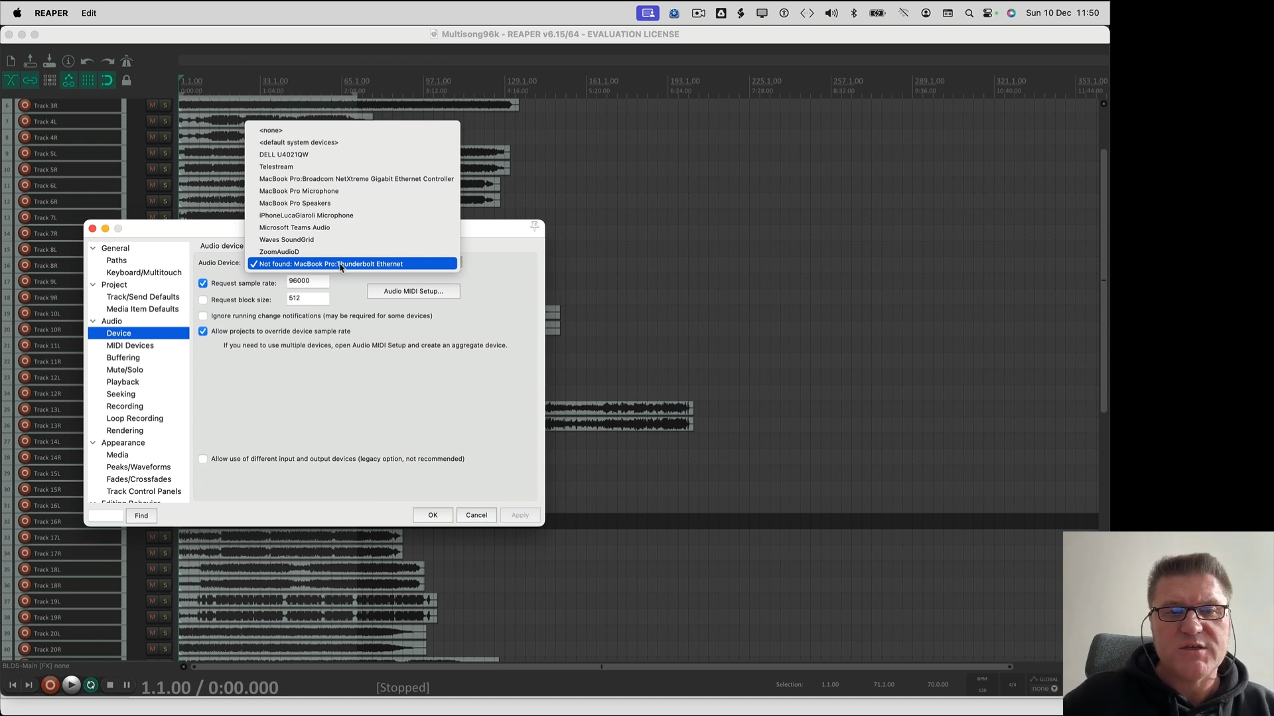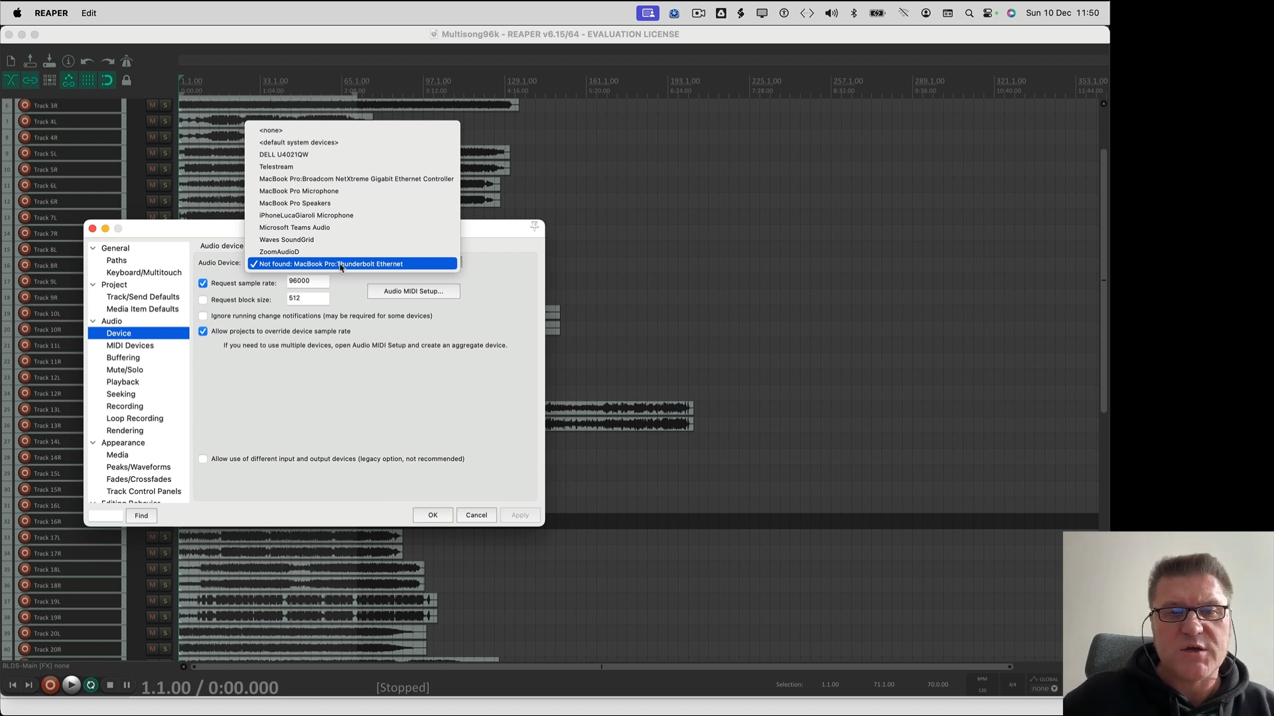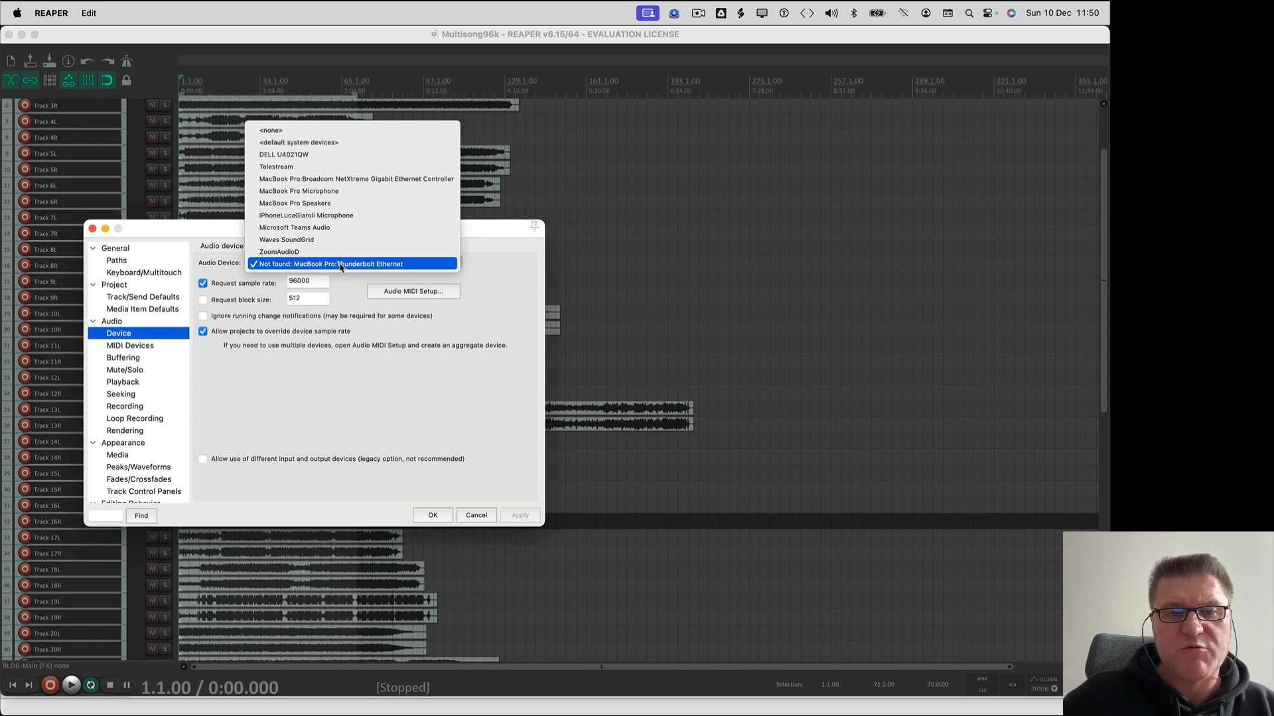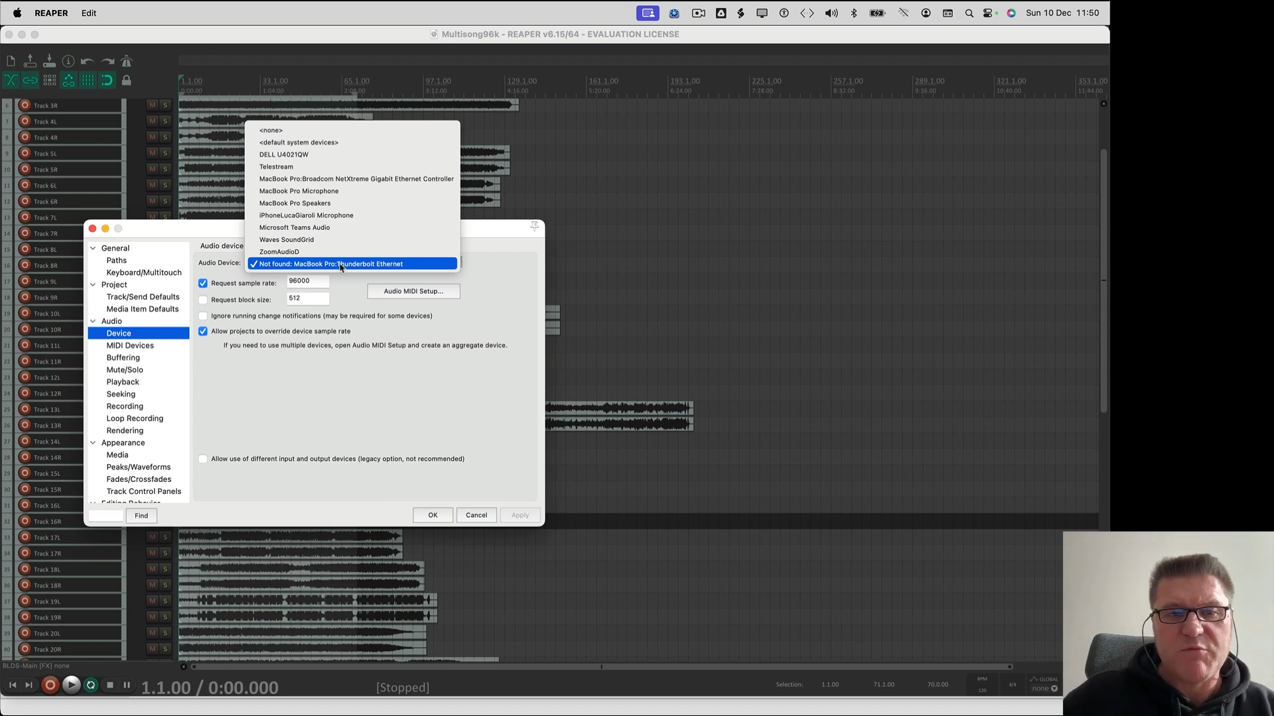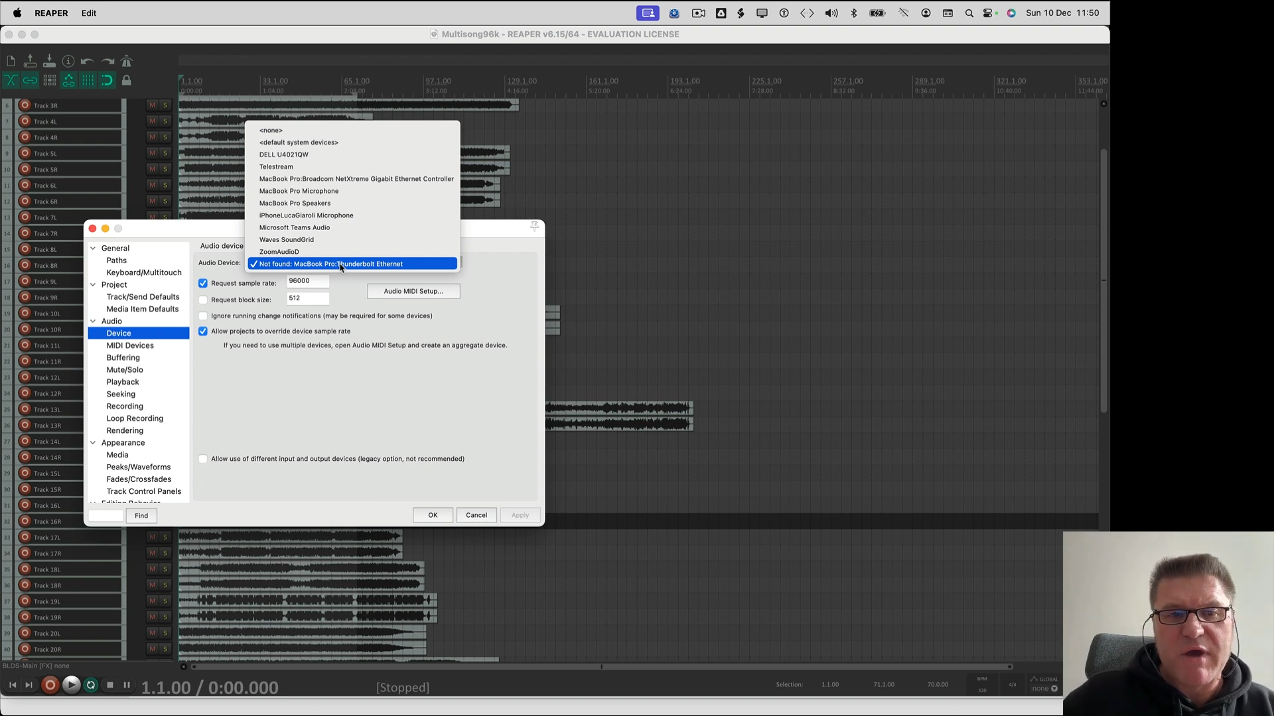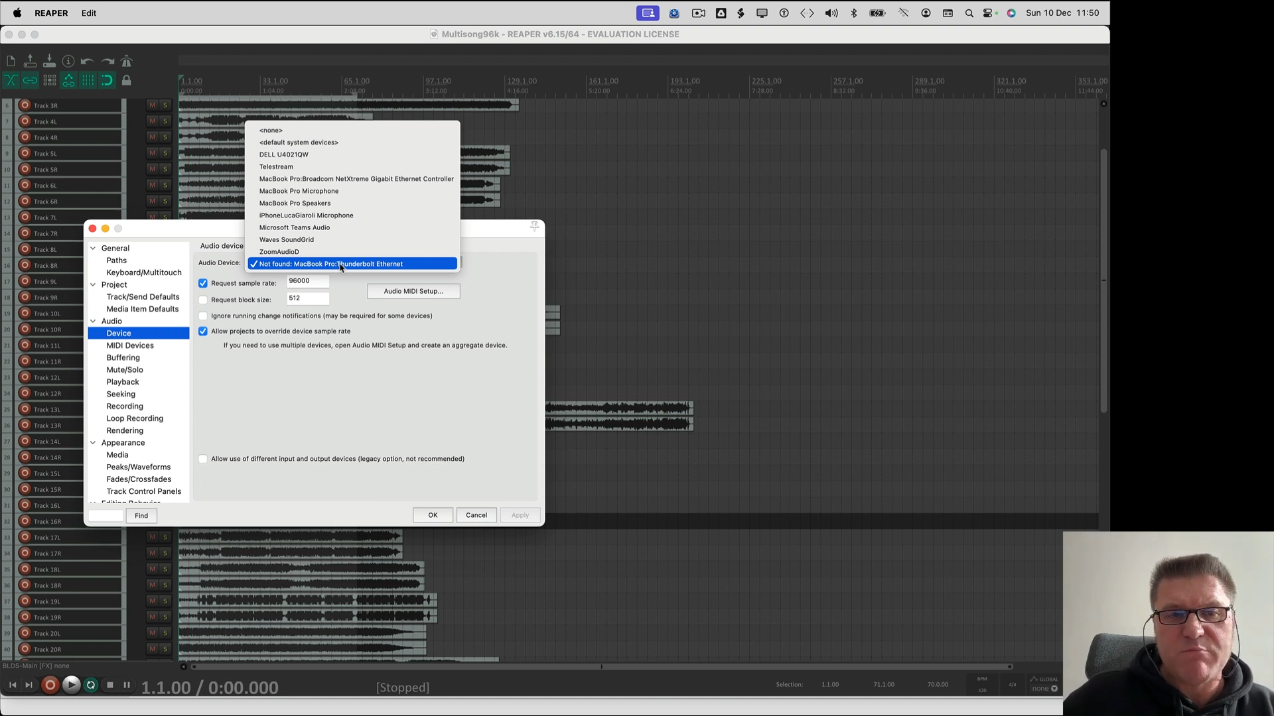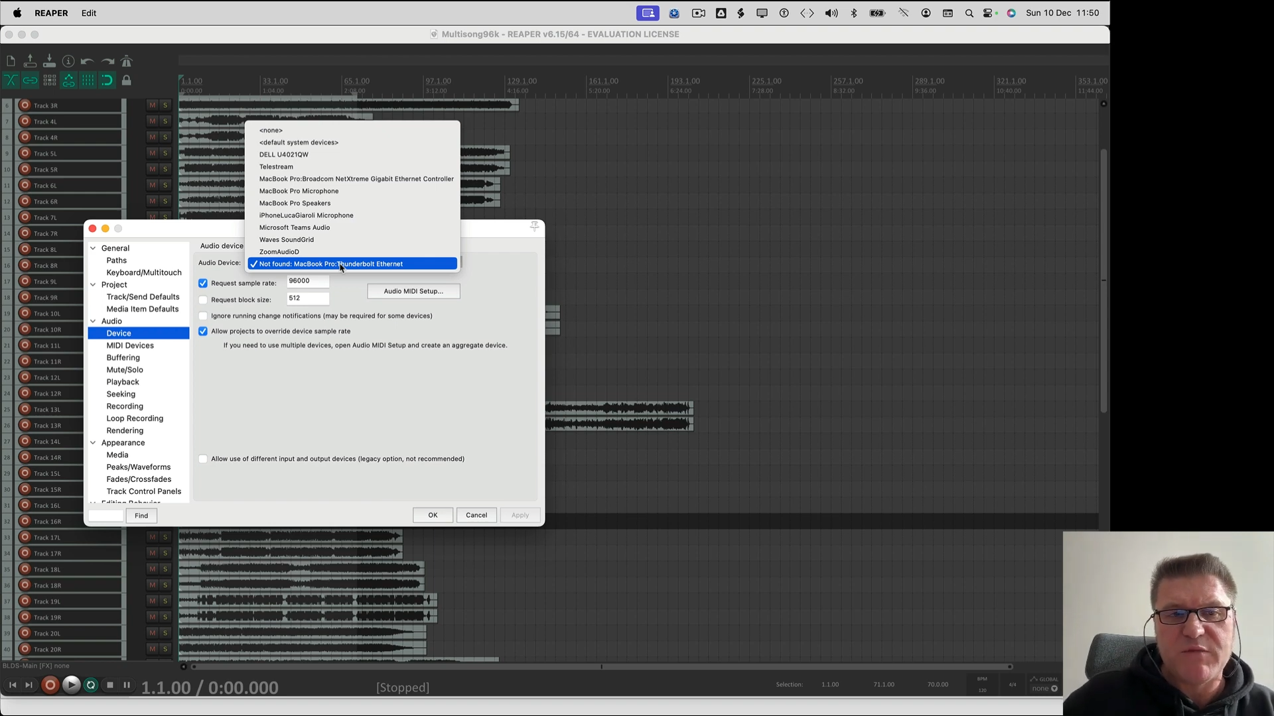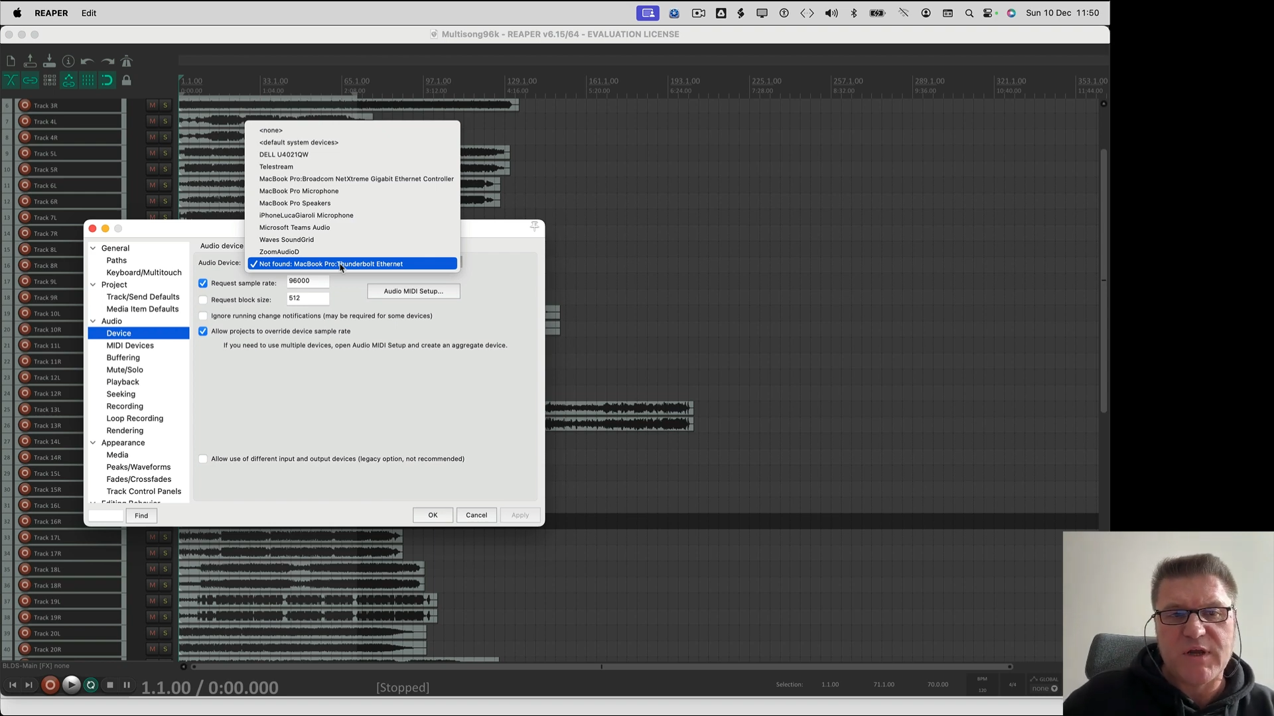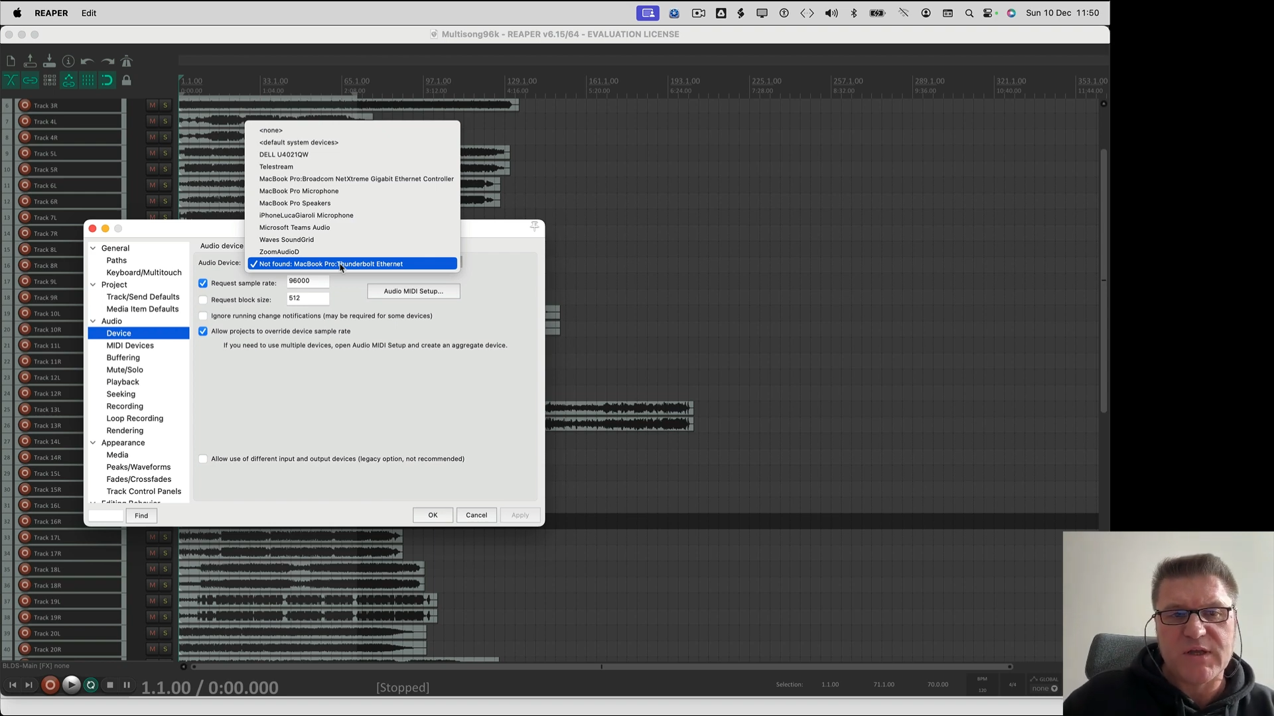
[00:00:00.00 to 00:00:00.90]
remembering